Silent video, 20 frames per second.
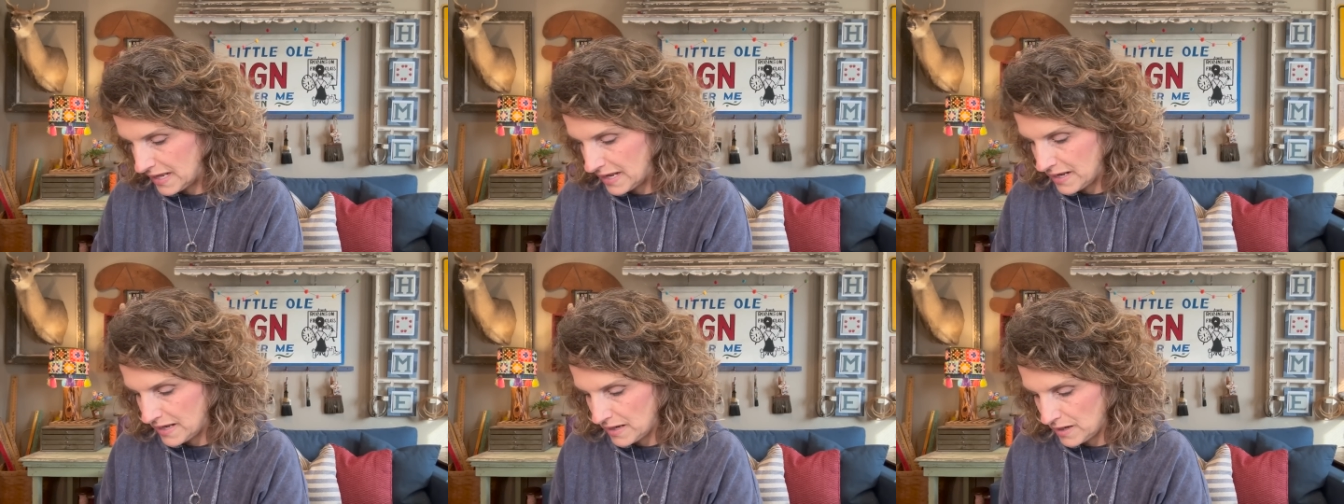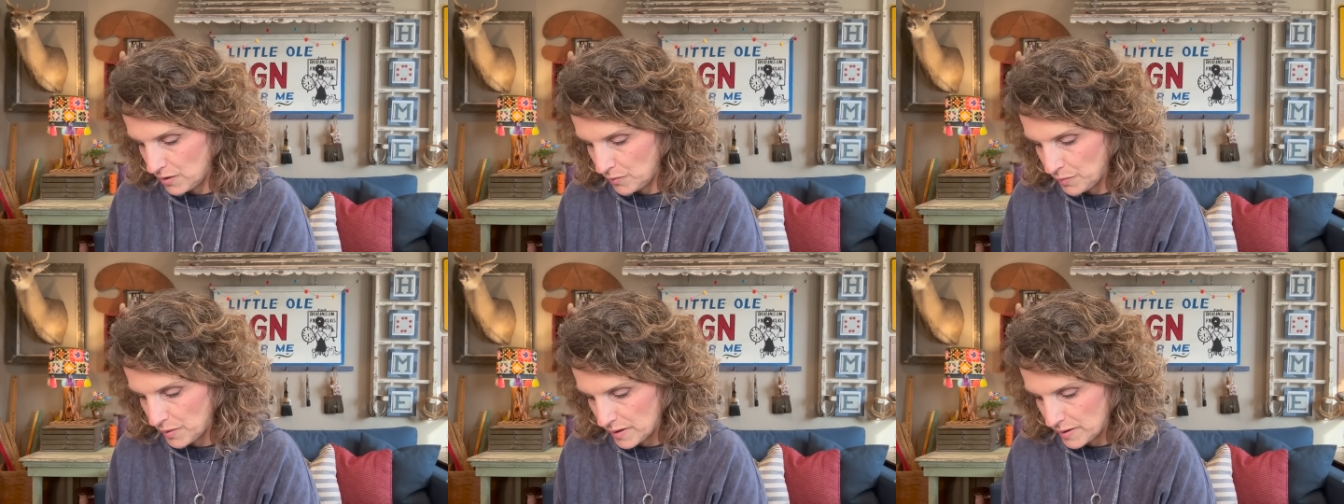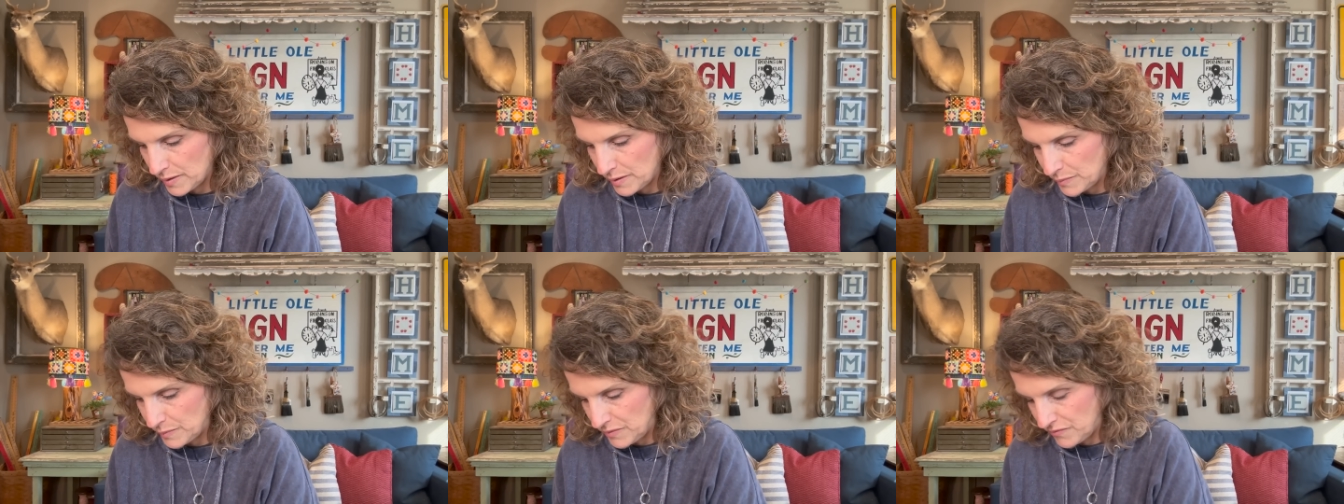and it'll
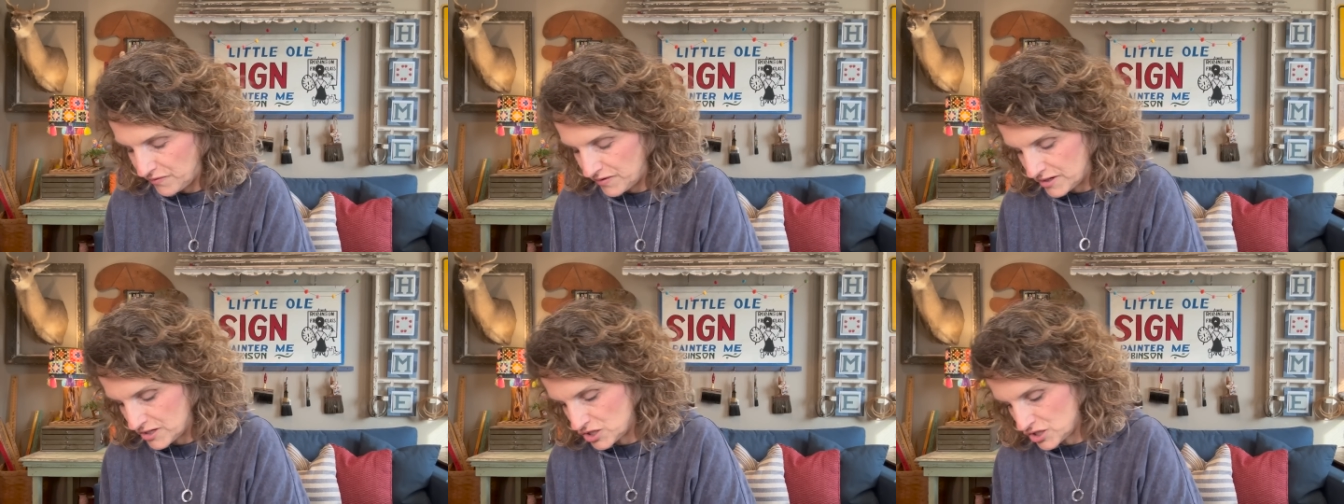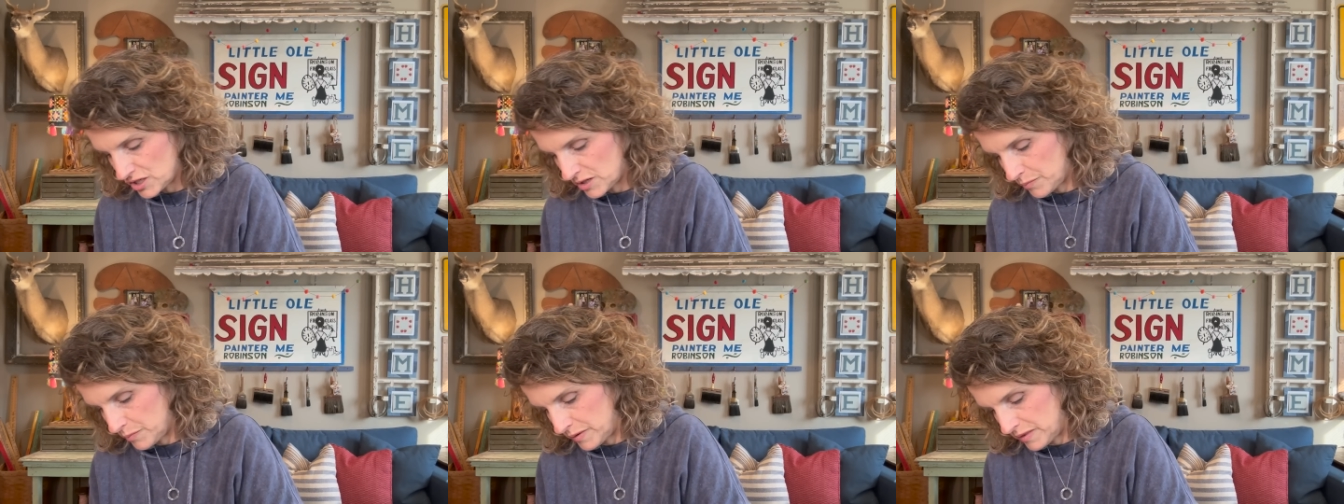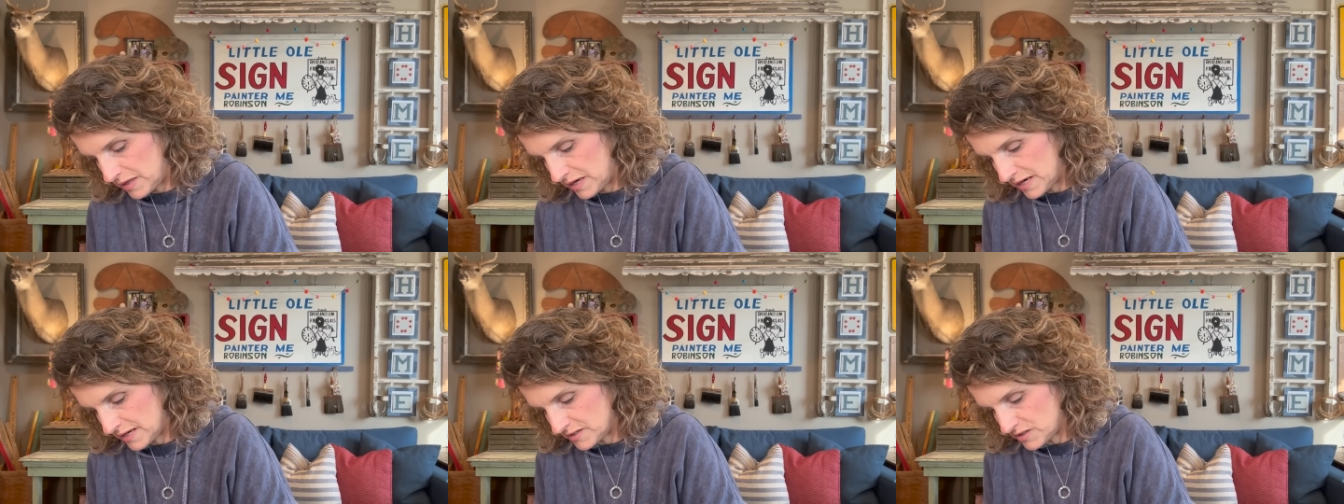probably be finished up
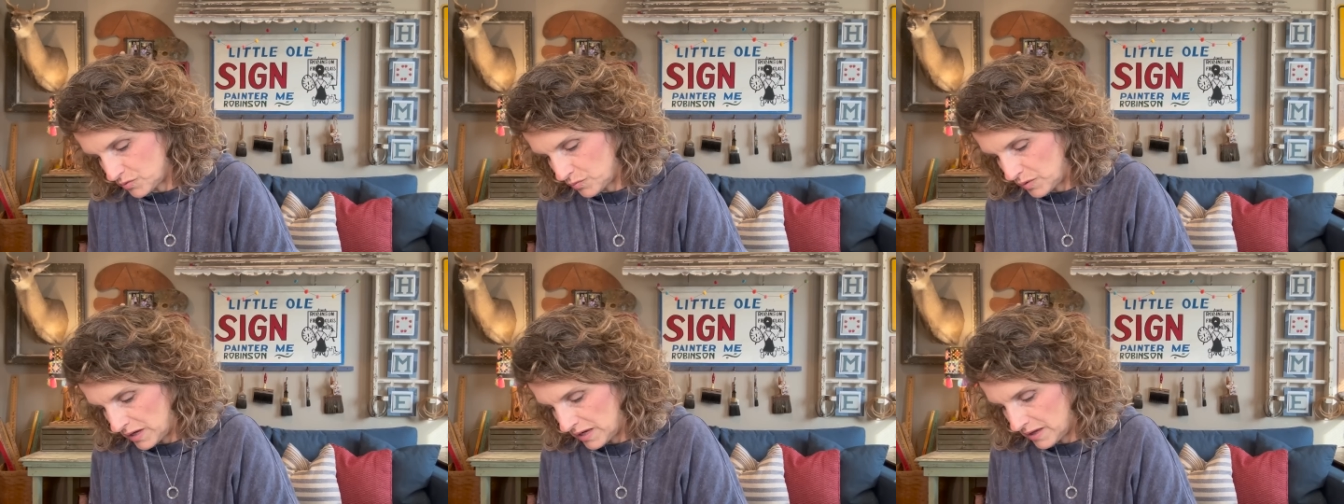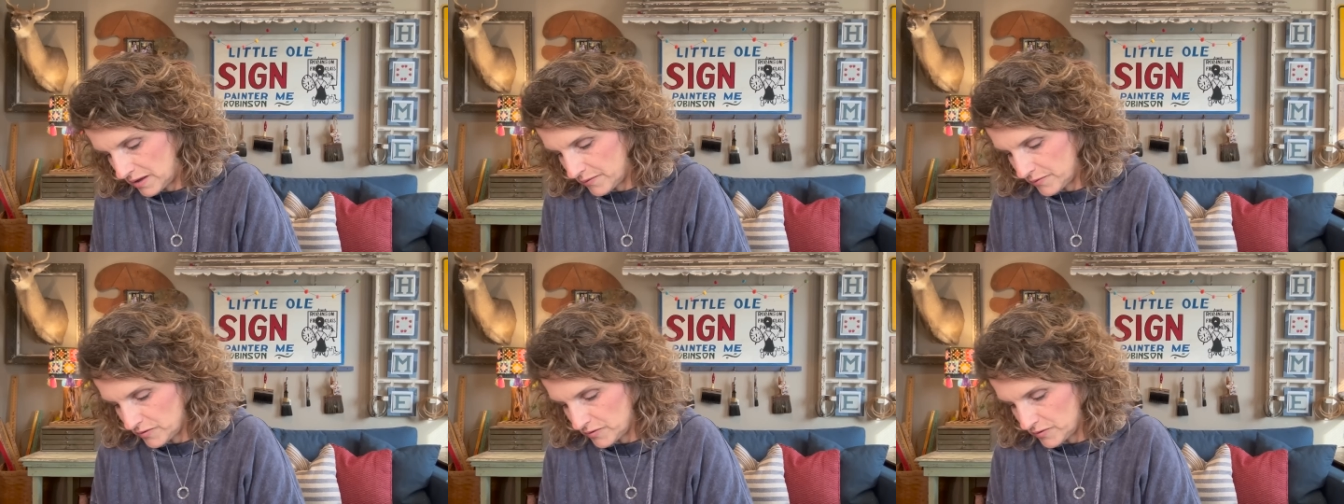in the next week.